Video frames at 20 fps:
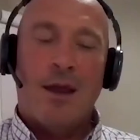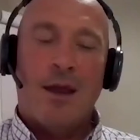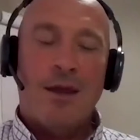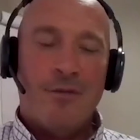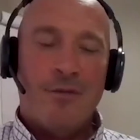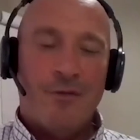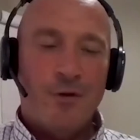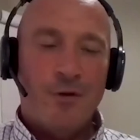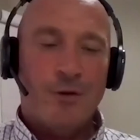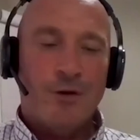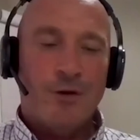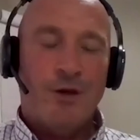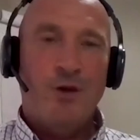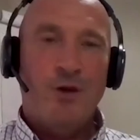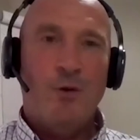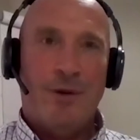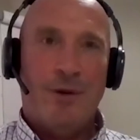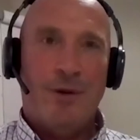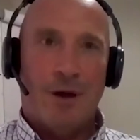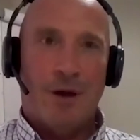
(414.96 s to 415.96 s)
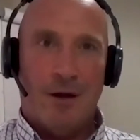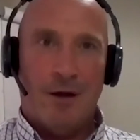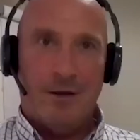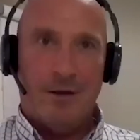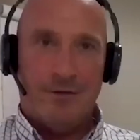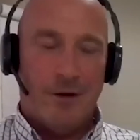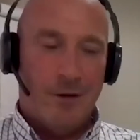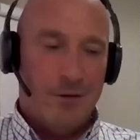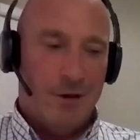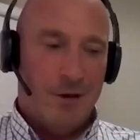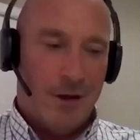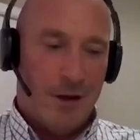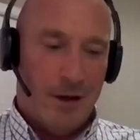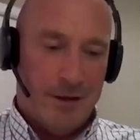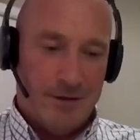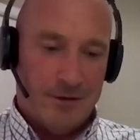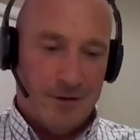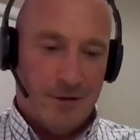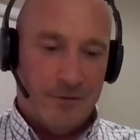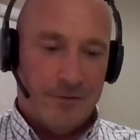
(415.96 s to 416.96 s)
if your QBR is along the
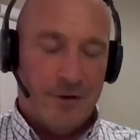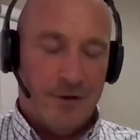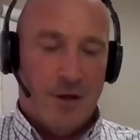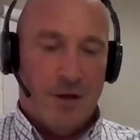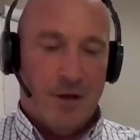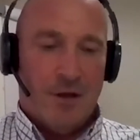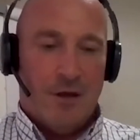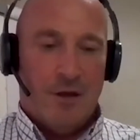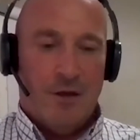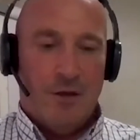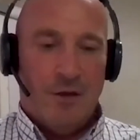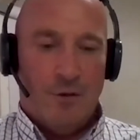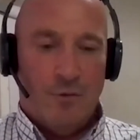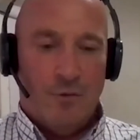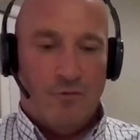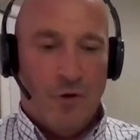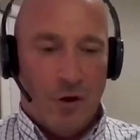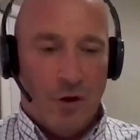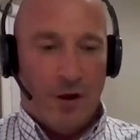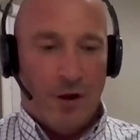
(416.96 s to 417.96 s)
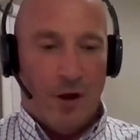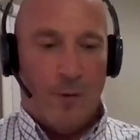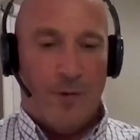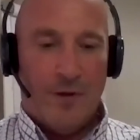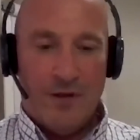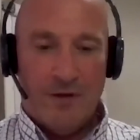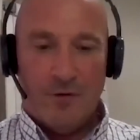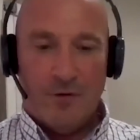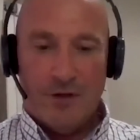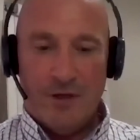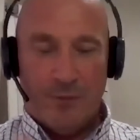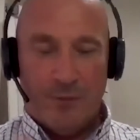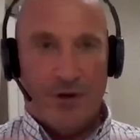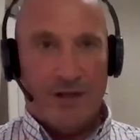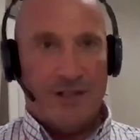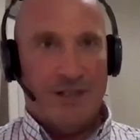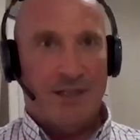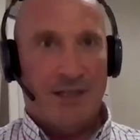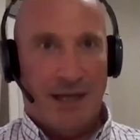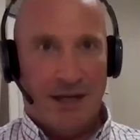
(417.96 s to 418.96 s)
lines of you rock up and you've got your
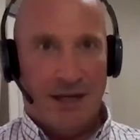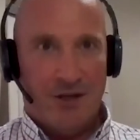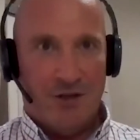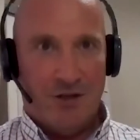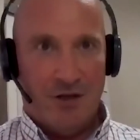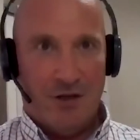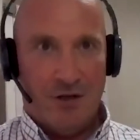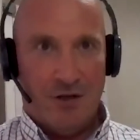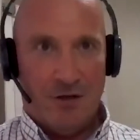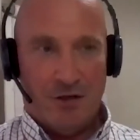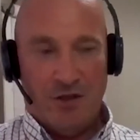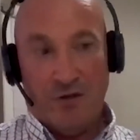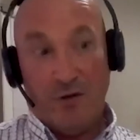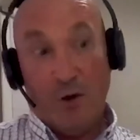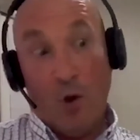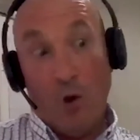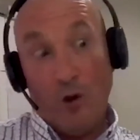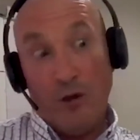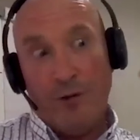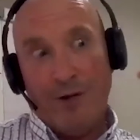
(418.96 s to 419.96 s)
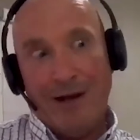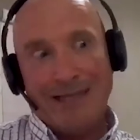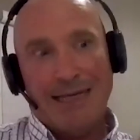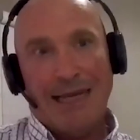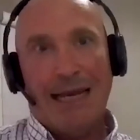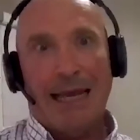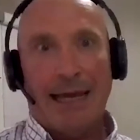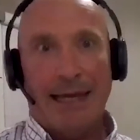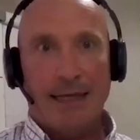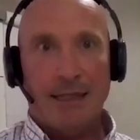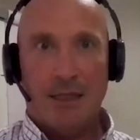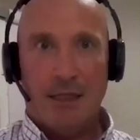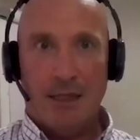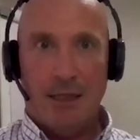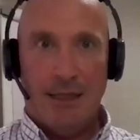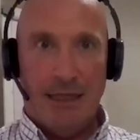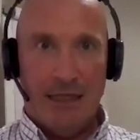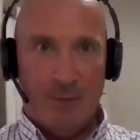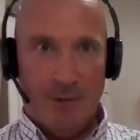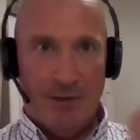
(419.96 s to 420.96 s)
presentation, and because you've got all your SLAs that
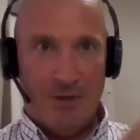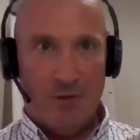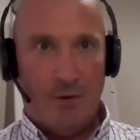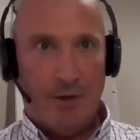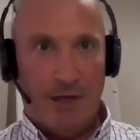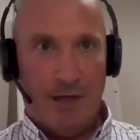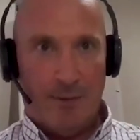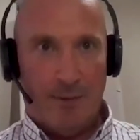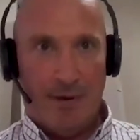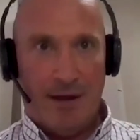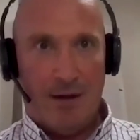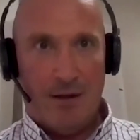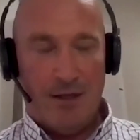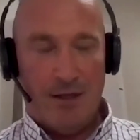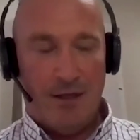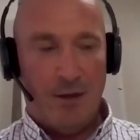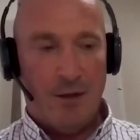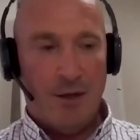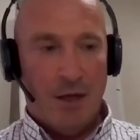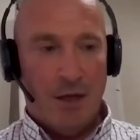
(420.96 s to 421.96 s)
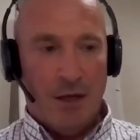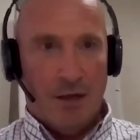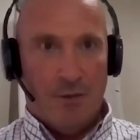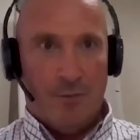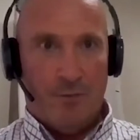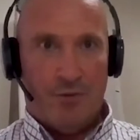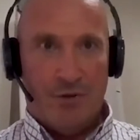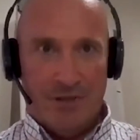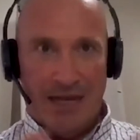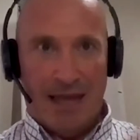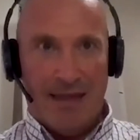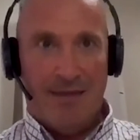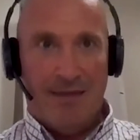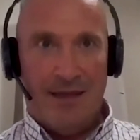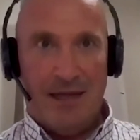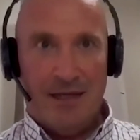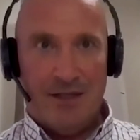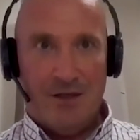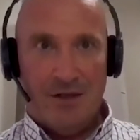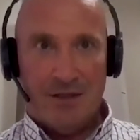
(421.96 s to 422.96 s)
you need to be talking about, and you present
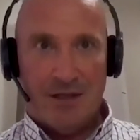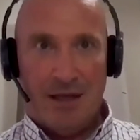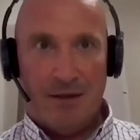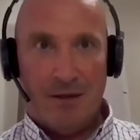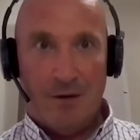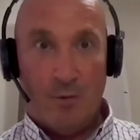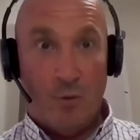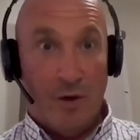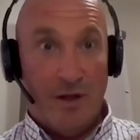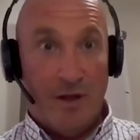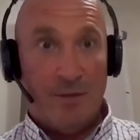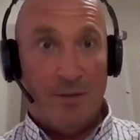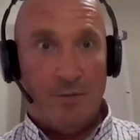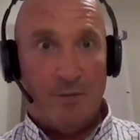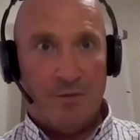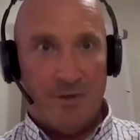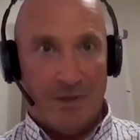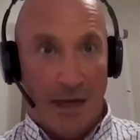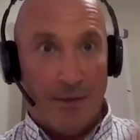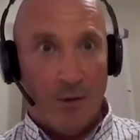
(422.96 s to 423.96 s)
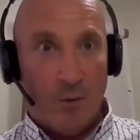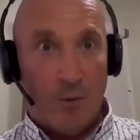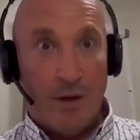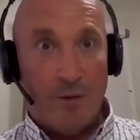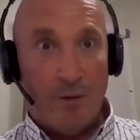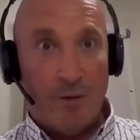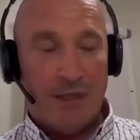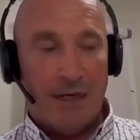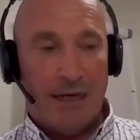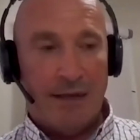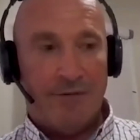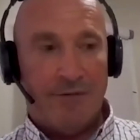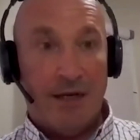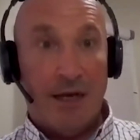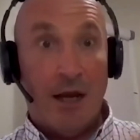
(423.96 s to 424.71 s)
these and you say that we said that we would deliver